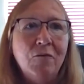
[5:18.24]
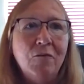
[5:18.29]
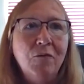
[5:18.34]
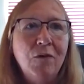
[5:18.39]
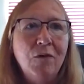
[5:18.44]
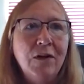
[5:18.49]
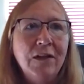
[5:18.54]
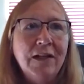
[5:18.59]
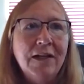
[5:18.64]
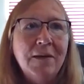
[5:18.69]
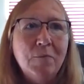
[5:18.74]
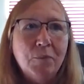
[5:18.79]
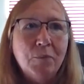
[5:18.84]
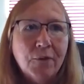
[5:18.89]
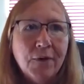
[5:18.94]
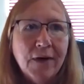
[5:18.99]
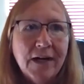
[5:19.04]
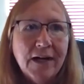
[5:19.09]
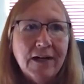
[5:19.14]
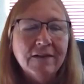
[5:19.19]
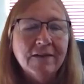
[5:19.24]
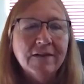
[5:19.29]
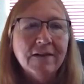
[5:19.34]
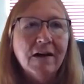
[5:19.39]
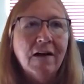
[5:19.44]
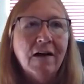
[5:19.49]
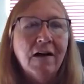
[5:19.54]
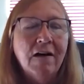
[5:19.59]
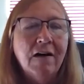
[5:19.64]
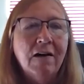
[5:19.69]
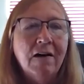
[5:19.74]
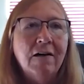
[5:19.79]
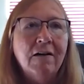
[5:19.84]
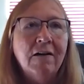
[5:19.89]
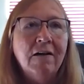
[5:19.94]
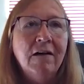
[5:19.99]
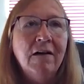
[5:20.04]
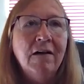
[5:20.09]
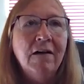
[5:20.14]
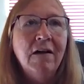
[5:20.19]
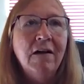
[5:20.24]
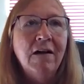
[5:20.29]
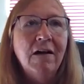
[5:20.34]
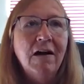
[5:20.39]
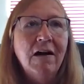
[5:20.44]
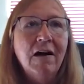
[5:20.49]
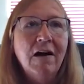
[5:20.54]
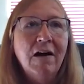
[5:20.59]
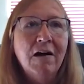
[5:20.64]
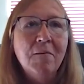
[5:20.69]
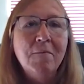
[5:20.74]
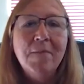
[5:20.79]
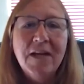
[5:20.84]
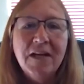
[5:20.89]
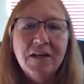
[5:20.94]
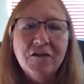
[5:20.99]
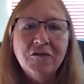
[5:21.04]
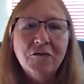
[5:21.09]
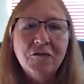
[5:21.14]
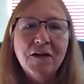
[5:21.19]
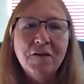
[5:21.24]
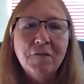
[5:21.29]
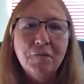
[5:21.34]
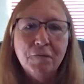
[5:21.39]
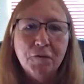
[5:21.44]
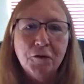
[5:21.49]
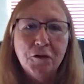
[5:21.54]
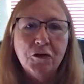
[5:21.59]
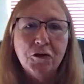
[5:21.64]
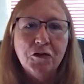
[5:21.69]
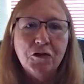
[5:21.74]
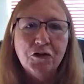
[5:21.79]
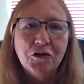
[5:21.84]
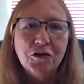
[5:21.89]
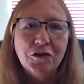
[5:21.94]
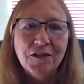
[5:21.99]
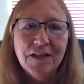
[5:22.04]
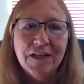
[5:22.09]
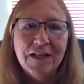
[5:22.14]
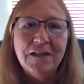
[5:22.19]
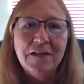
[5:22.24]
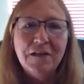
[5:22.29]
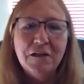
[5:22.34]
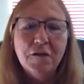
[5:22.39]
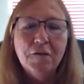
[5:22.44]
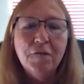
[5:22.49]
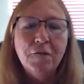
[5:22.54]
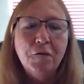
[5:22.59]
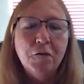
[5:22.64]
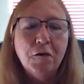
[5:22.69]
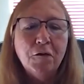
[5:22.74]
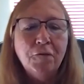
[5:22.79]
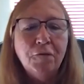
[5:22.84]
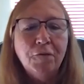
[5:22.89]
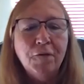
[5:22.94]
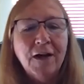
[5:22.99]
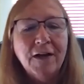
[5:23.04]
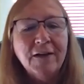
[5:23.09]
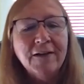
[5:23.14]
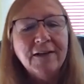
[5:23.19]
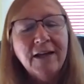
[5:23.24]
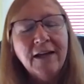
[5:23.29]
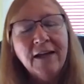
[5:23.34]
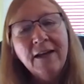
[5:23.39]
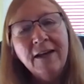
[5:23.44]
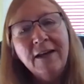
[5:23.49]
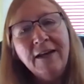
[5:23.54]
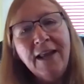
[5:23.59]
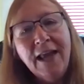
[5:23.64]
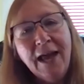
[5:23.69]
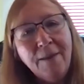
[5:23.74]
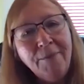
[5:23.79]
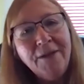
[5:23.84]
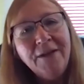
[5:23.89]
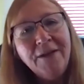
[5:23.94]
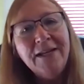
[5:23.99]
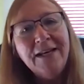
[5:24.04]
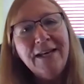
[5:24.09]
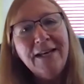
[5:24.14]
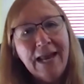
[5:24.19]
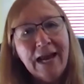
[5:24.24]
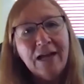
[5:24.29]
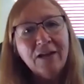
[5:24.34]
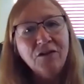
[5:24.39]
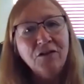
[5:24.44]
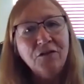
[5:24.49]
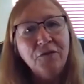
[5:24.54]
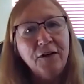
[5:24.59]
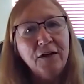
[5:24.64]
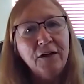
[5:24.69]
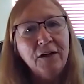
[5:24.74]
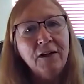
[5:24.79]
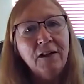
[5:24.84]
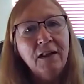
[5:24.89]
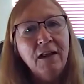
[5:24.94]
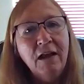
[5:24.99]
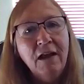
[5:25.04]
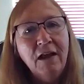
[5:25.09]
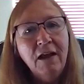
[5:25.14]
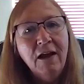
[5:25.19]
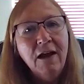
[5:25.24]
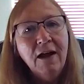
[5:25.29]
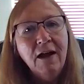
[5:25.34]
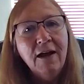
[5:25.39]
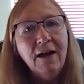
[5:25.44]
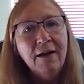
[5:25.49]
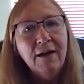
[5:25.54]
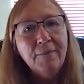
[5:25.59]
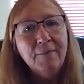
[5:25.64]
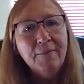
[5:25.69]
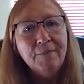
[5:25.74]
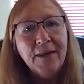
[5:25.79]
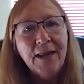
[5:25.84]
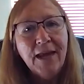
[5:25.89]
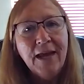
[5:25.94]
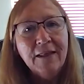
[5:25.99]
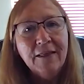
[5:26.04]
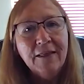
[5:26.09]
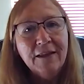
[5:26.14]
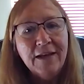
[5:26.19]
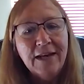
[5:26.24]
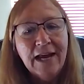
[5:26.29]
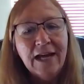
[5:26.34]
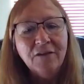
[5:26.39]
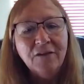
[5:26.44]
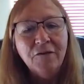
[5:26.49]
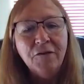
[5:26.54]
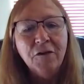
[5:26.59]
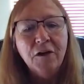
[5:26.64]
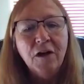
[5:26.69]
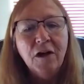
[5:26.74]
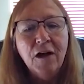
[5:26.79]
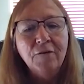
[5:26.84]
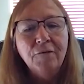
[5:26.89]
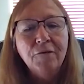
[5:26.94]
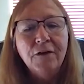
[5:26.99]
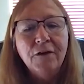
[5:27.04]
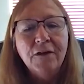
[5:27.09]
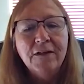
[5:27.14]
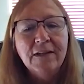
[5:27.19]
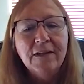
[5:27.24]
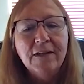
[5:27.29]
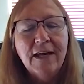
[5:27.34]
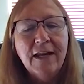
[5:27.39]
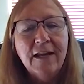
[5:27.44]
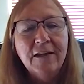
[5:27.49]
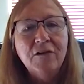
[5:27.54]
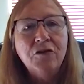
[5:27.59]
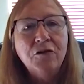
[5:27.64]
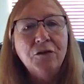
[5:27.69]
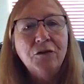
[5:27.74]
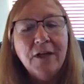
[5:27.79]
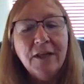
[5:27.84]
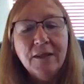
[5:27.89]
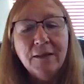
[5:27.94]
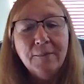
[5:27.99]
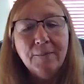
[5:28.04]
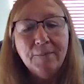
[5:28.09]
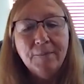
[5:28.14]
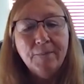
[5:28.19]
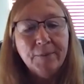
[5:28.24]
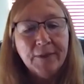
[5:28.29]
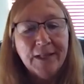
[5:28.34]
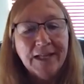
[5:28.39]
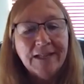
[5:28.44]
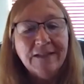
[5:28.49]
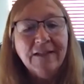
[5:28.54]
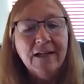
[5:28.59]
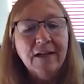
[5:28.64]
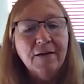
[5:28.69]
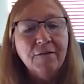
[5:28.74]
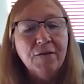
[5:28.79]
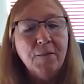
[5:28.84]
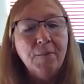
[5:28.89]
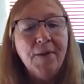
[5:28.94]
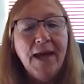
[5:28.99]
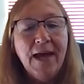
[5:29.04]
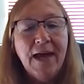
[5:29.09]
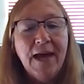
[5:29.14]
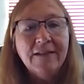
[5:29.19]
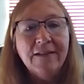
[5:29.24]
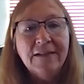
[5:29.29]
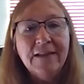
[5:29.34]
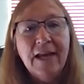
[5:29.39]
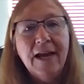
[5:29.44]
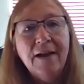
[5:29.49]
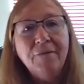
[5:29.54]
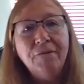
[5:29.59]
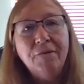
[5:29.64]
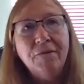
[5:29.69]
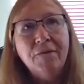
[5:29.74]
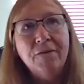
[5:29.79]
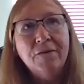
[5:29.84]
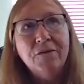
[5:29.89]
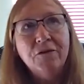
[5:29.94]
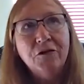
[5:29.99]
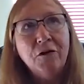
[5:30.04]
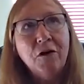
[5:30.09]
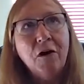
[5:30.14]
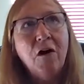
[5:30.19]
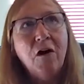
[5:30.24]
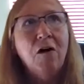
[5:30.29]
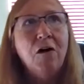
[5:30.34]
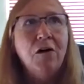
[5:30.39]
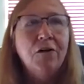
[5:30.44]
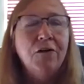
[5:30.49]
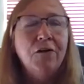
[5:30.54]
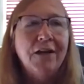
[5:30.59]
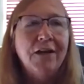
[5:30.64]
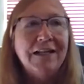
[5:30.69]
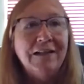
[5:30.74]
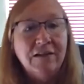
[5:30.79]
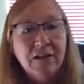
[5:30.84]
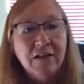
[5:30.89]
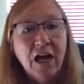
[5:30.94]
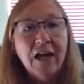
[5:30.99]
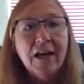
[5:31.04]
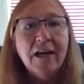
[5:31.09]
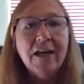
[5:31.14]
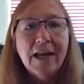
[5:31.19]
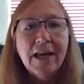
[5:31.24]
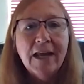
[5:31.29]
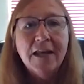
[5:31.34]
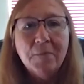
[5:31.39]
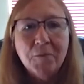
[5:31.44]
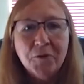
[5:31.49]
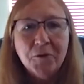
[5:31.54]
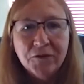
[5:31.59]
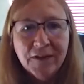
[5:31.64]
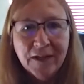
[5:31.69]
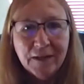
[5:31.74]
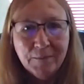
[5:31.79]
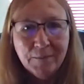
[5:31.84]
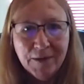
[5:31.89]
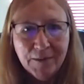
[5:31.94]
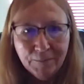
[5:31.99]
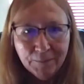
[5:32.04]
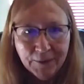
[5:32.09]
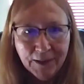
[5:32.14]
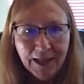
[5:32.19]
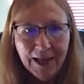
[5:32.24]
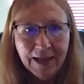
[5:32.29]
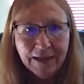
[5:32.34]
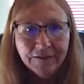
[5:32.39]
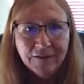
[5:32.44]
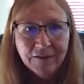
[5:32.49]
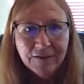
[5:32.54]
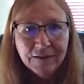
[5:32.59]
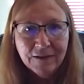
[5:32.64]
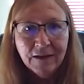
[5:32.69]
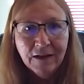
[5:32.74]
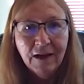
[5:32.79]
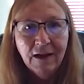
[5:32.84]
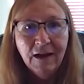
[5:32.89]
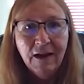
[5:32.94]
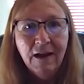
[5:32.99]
really brings our ministry of Vergers into the forefront. And it happened in Nashville, at the Nashville conference. And during the blessing of the pets, after all the exotic animals had been blessed,